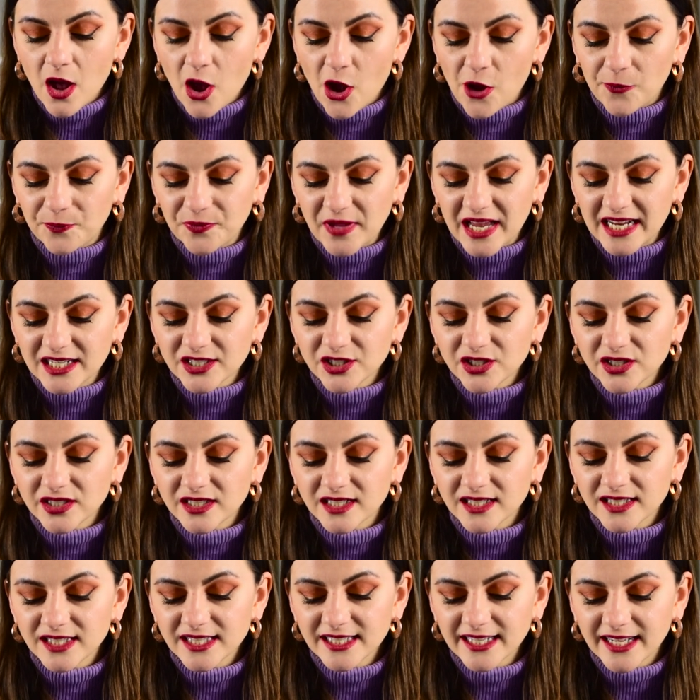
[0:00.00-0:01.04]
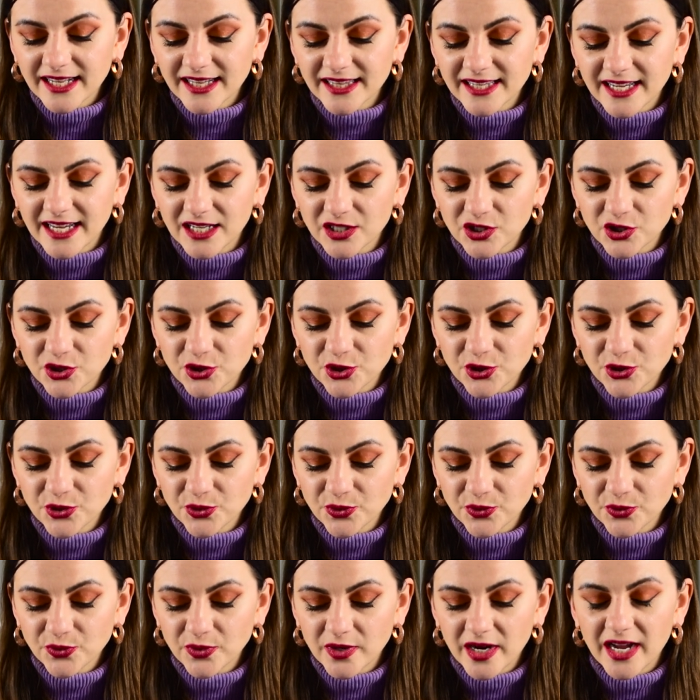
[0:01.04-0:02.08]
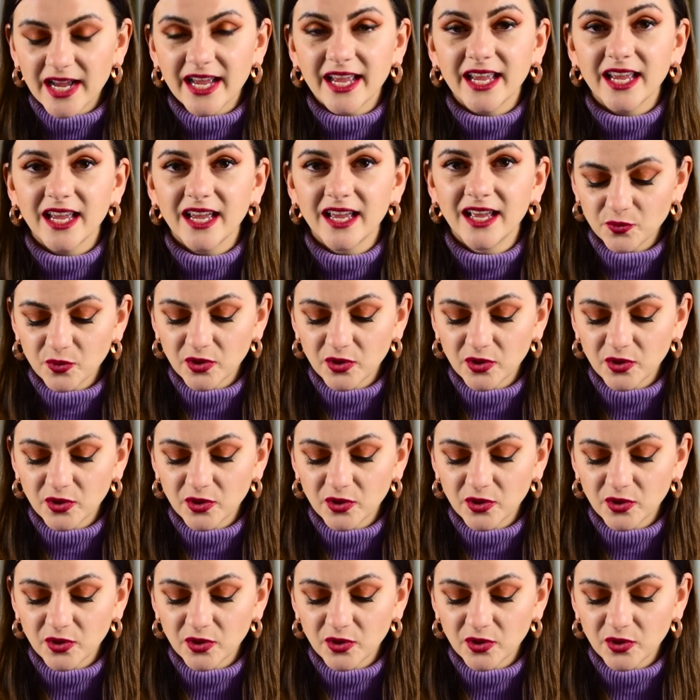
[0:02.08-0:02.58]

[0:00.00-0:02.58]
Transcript: Um, I actually did sell that to a